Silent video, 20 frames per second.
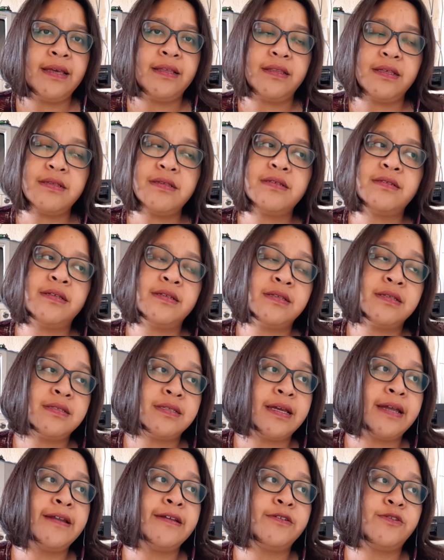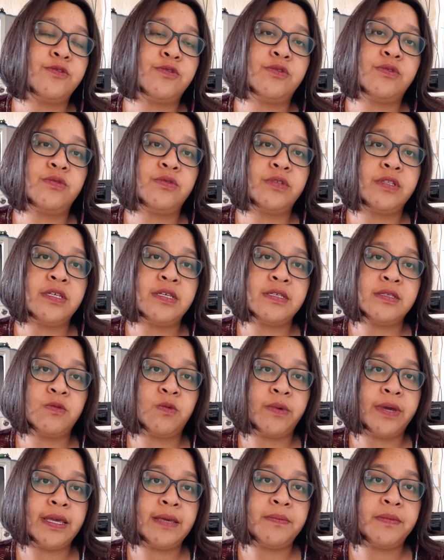This is necessary to do this
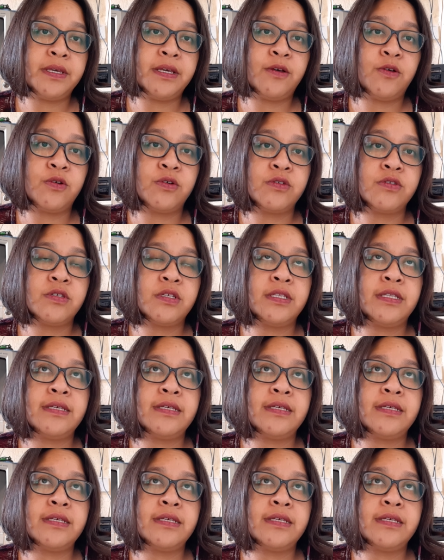way because